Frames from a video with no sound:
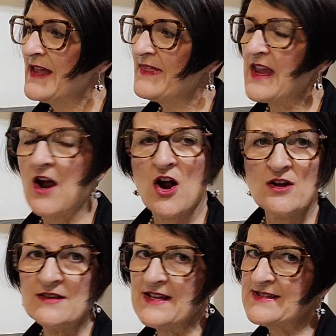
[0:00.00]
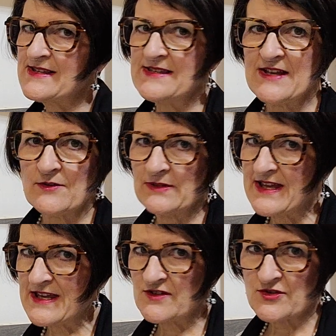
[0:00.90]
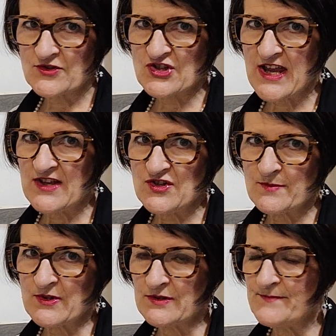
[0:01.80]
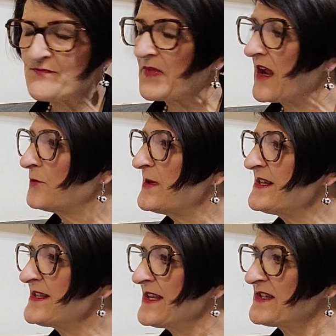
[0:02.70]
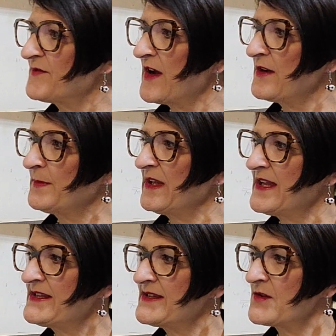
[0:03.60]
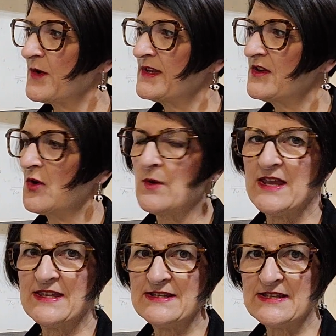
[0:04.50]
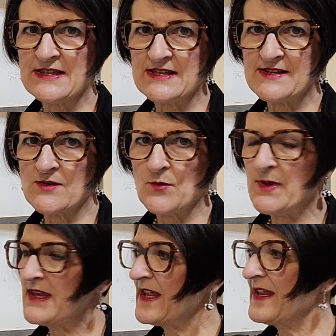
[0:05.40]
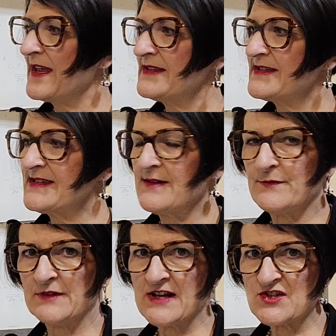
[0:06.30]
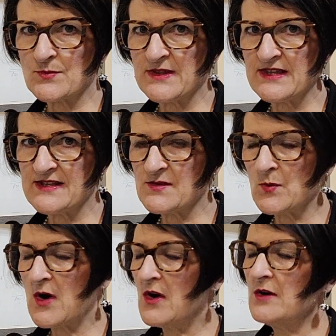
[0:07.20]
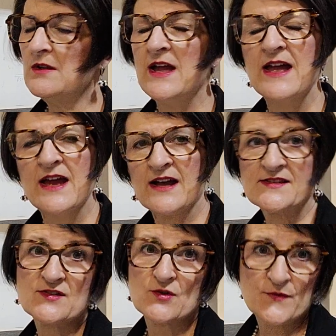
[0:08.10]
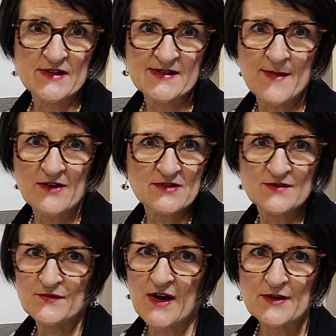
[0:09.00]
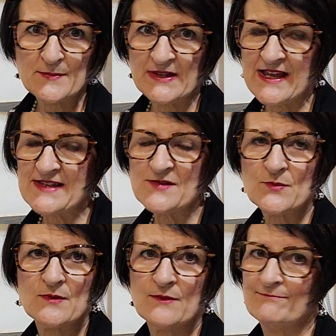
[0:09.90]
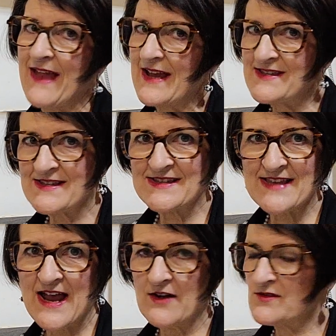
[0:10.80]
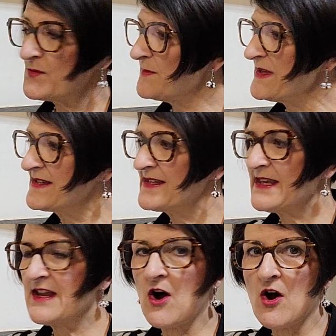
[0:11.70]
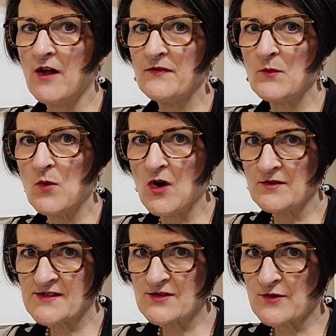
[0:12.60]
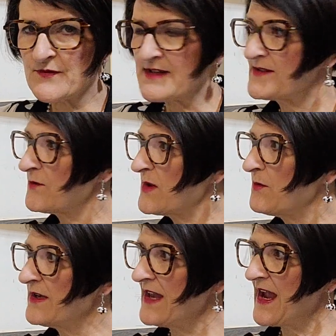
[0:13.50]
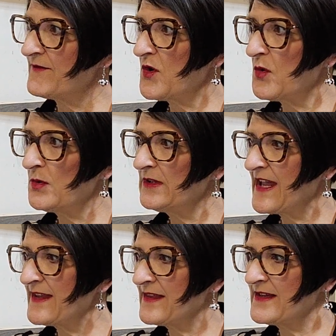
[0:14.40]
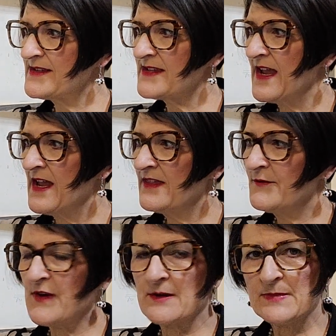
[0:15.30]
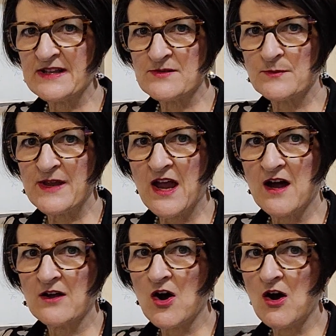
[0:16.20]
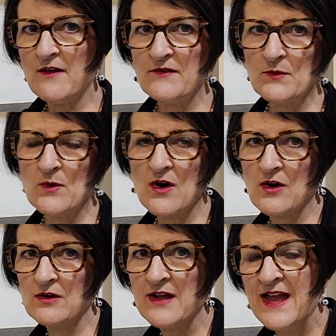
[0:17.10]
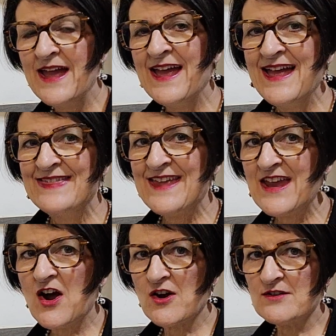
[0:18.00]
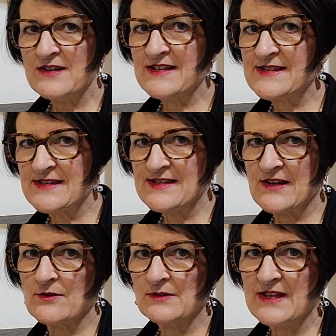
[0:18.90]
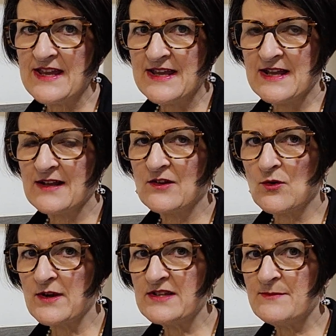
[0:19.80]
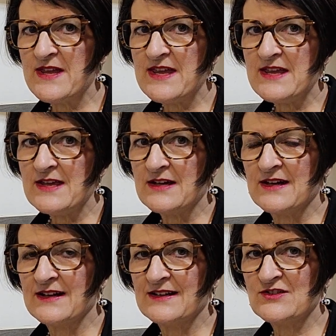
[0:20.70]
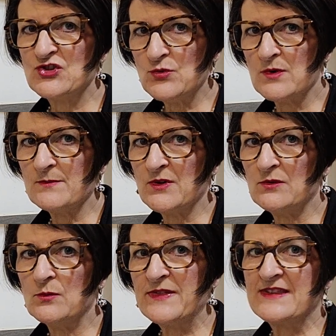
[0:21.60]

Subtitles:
They aren't necessarily interchangeable. A recessed fireplace is going to go into this opening and sit flush with this wall. A surface mounted fireplace, as it sounds, would be sitting on the wall surface. So we wouldn't have a hole like this. The fireplace would be hung on the wall. They aren't necessarily going to be doable with